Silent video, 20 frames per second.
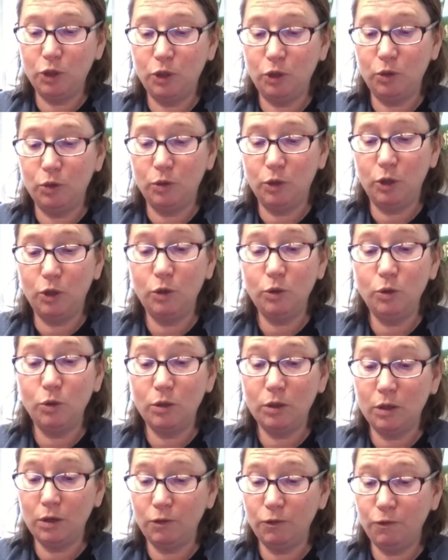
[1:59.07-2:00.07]
to
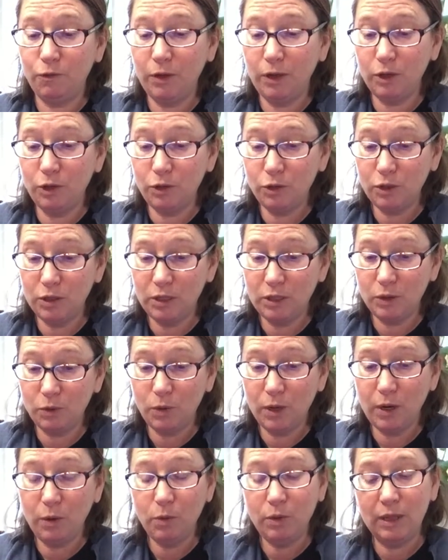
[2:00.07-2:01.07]
use their fingers this
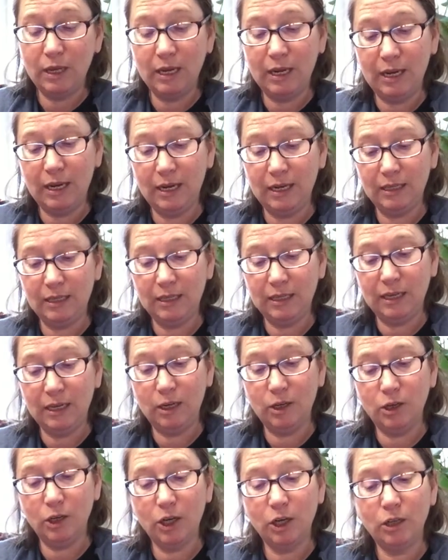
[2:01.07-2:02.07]
way when they get into
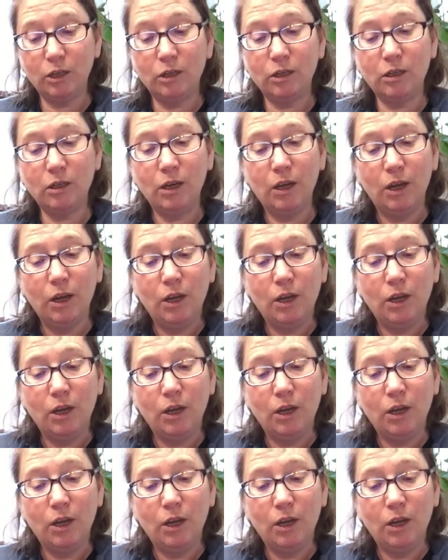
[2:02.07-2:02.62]
kindergarten.